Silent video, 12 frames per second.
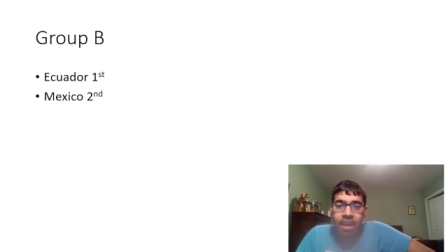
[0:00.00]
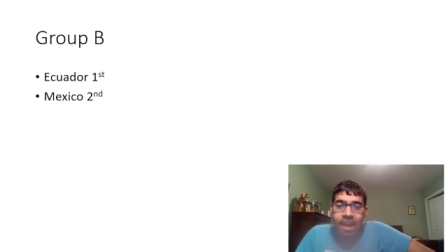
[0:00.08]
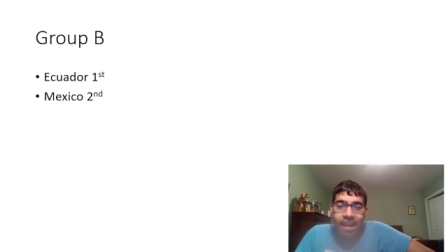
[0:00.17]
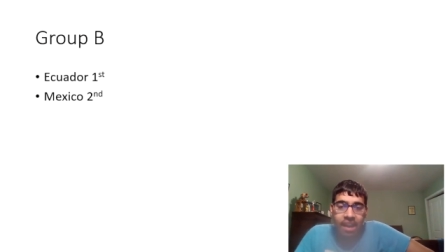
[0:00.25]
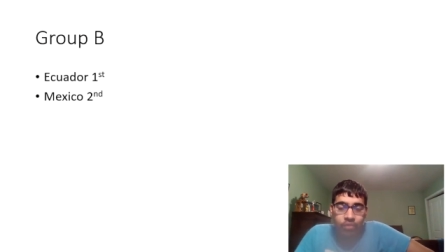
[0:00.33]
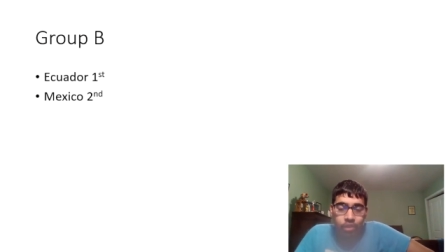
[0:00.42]

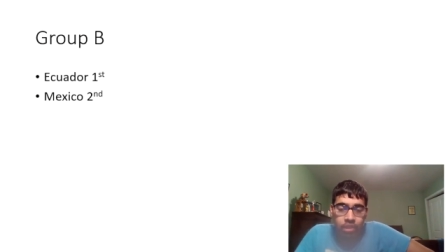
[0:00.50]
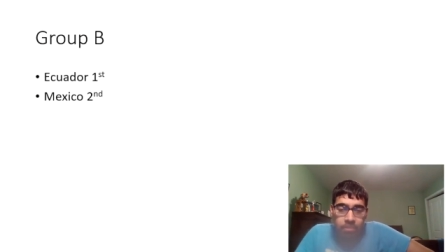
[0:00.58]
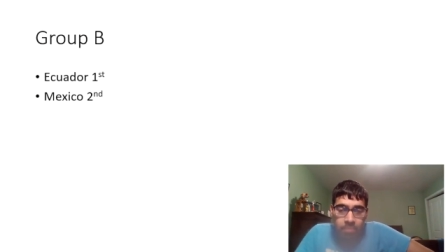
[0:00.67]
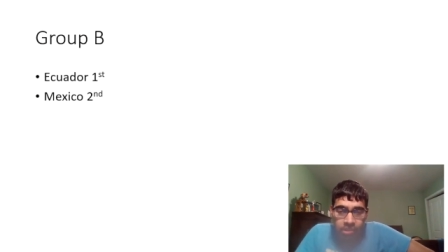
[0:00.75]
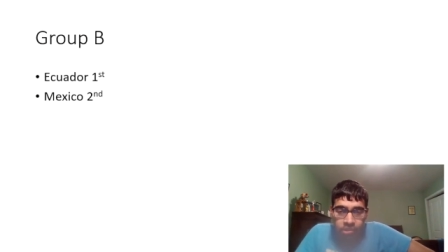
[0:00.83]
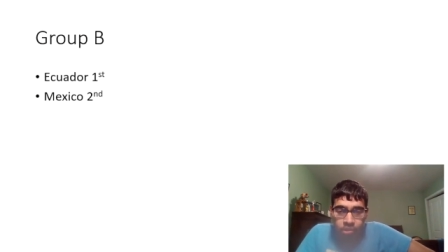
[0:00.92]
And I feel like
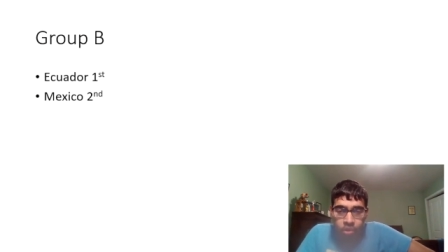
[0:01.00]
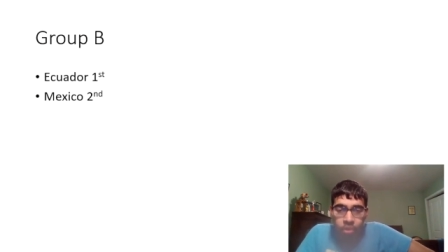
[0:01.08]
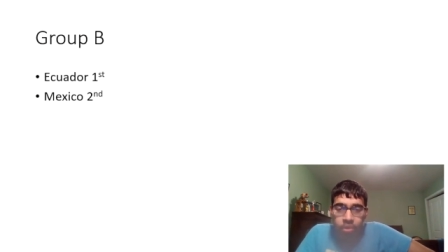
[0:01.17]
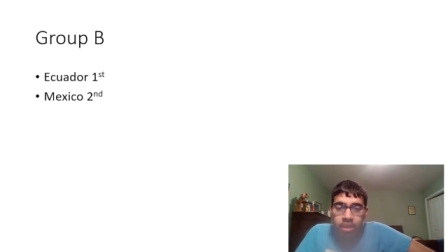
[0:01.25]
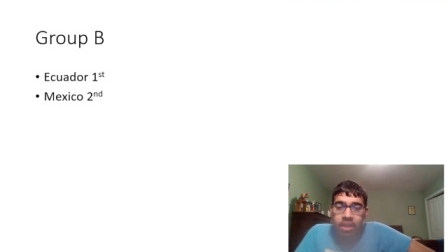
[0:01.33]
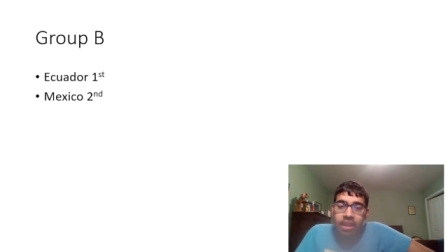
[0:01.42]
Mexico,
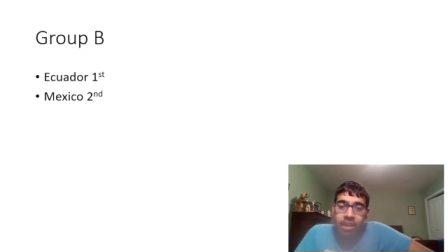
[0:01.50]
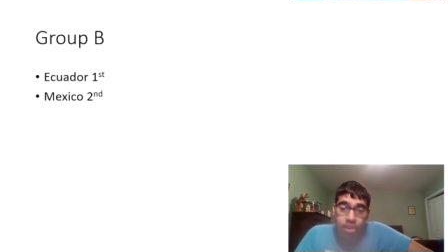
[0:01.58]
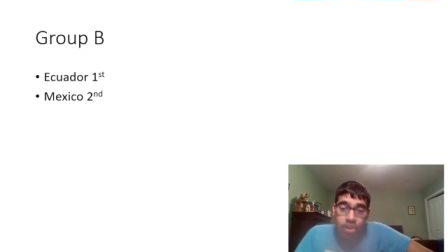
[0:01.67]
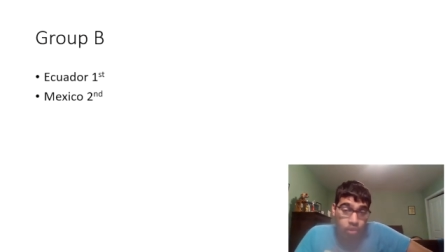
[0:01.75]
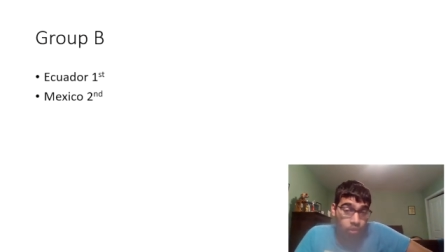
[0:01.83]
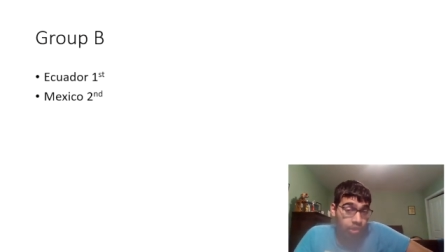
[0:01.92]
they
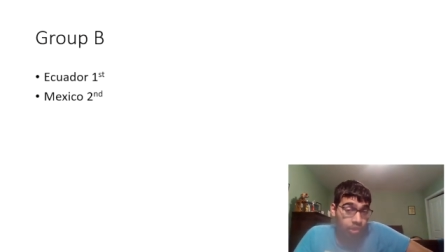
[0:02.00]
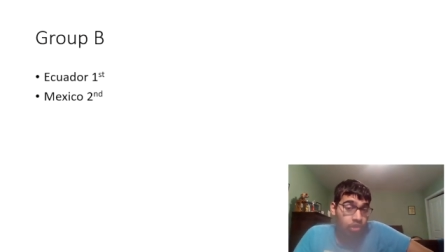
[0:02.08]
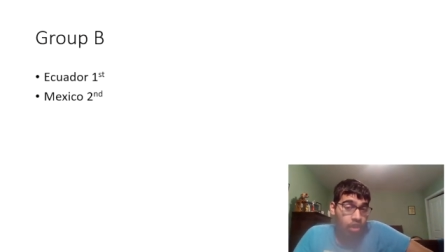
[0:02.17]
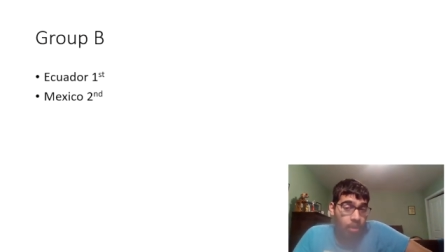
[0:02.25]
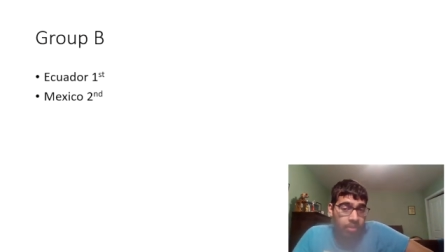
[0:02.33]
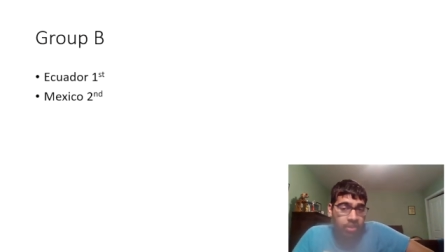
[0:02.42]
usually turn
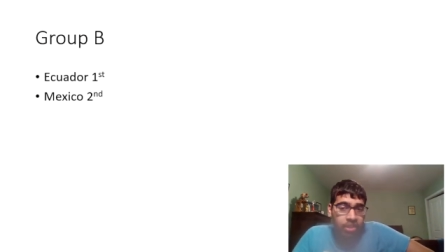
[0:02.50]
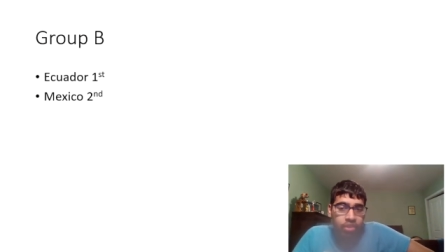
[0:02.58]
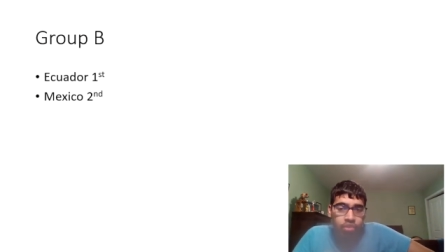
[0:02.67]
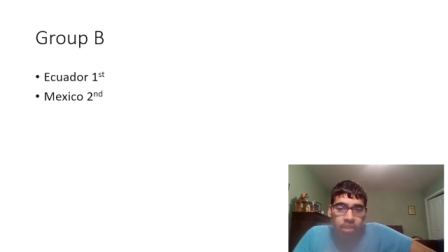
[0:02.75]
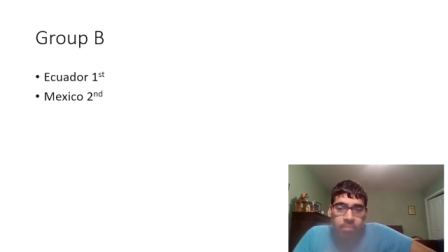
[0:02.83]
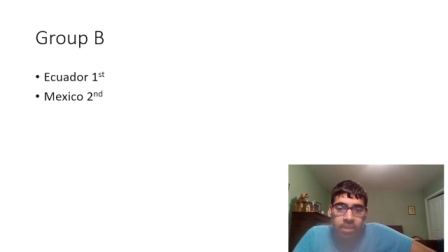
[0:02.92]
up in these
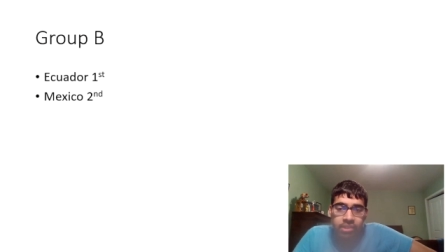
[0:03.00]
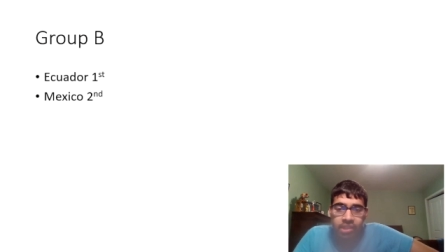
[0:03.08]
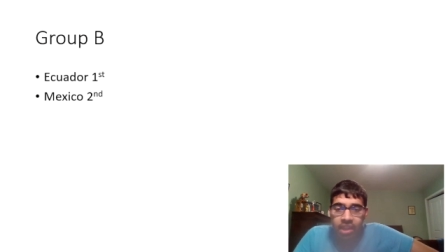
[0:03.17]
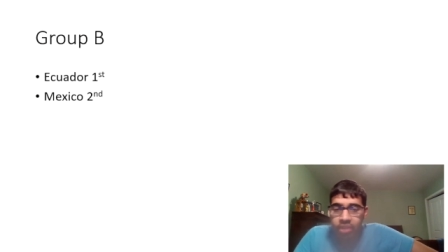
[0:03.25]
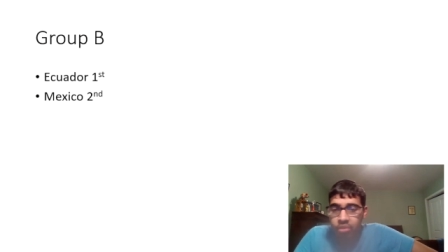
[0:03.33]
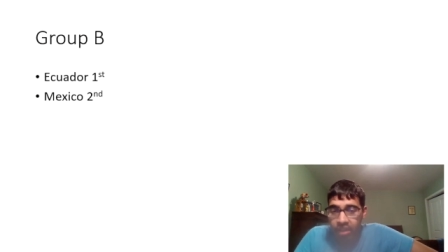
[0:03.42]
tournaments,
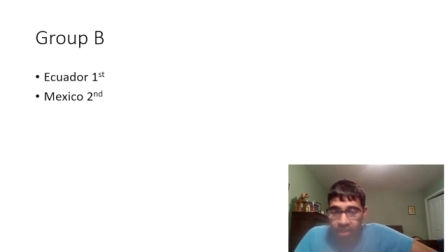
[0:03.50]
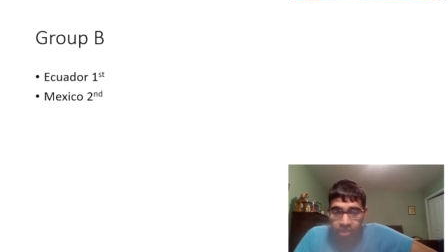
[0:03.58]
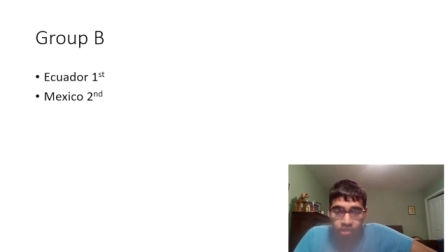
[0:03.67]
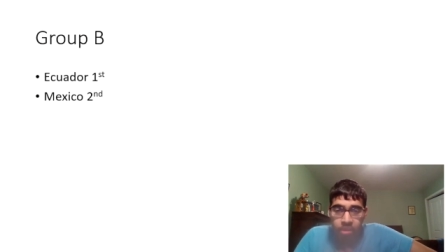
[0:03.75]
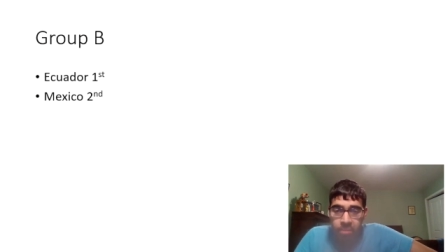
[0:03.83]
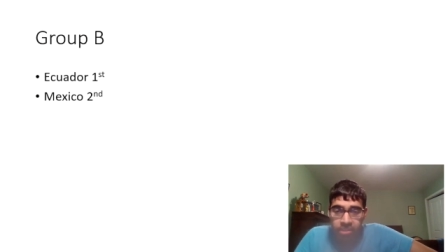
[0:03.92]
and they're like a
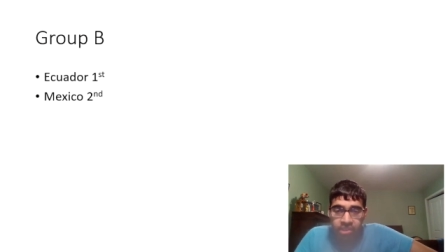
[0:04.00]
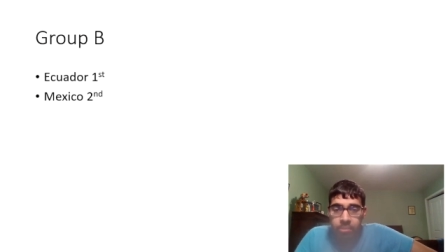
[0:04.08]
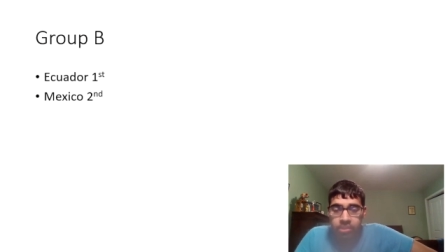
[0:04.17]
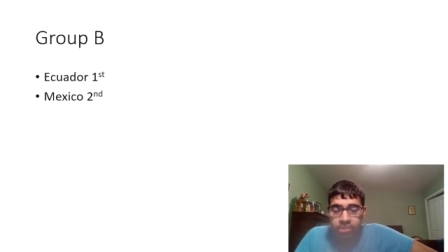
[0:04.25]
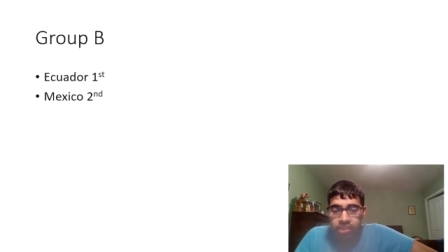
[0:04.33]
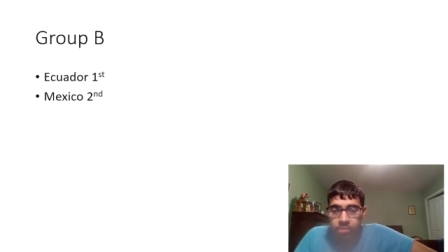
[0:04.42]
tournament type of
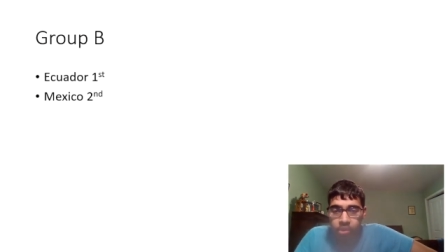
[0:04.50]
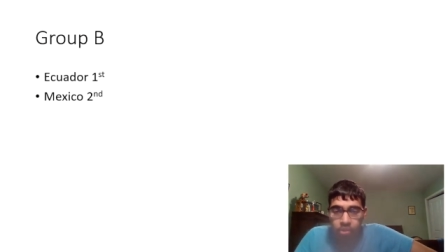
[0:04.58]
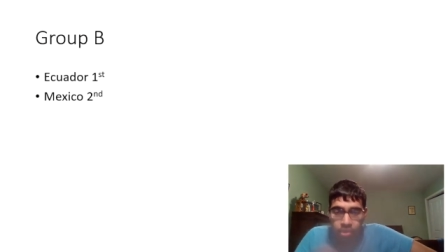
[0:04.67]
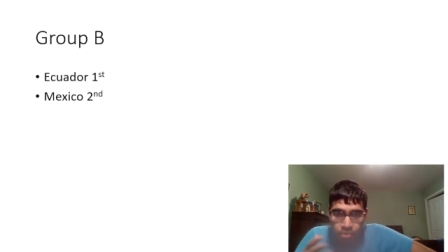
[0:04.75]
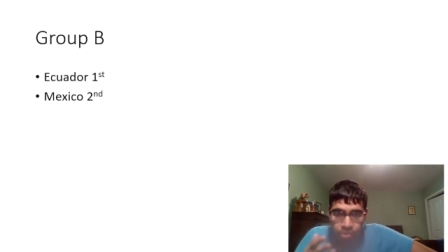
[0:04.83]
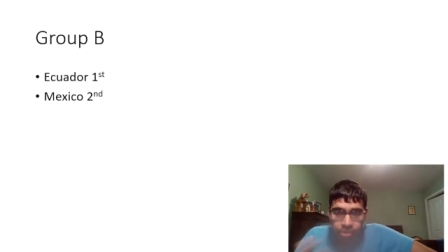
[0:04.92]
team, so they
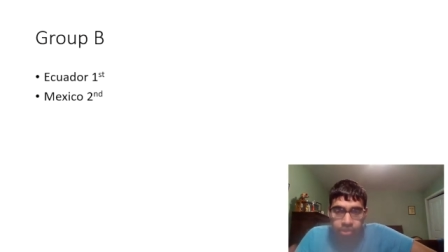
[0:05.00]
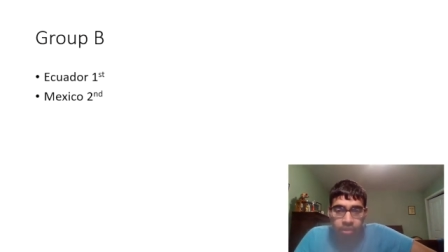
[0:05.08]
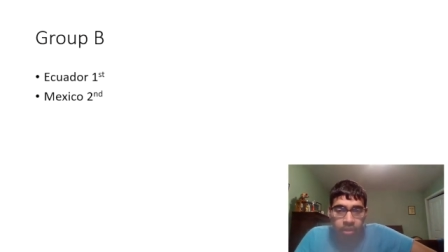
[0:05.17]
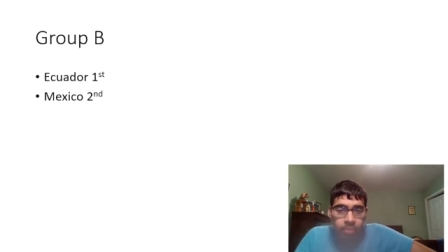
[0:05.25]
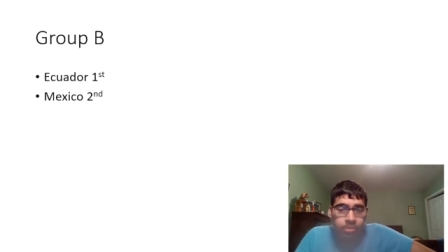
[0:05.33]
usually turn up.